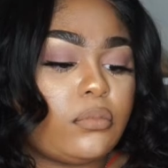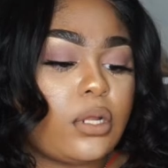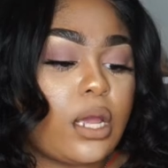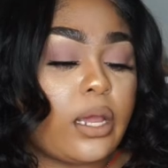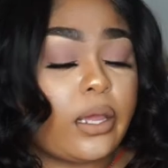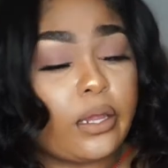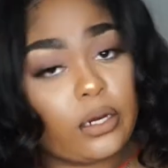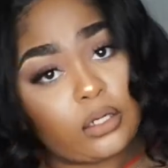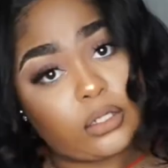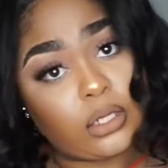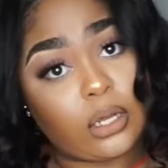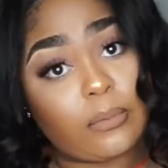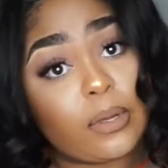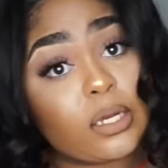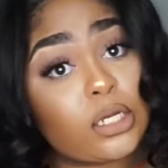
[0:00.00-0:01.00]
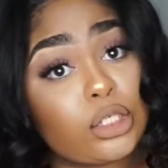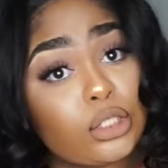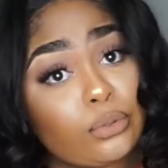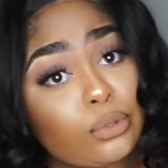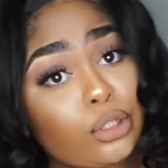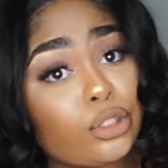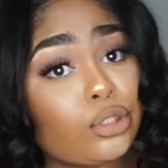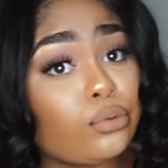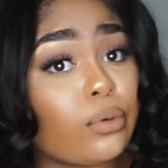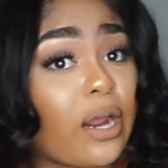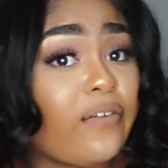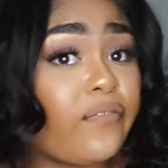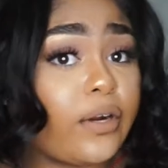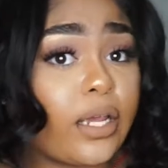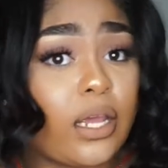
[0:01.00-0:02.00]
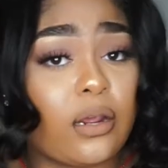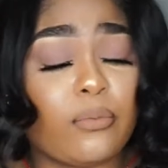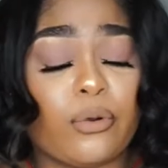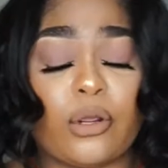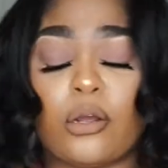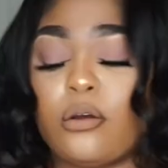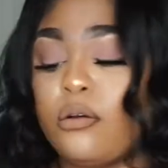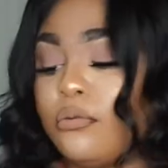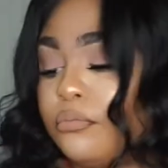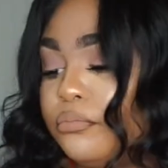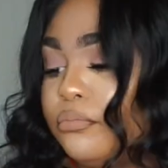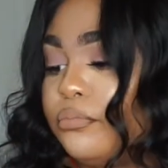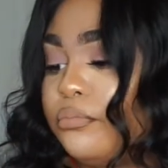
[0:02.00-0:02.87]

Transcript: Not getting some. I guess you want to do right for the camera, y'all.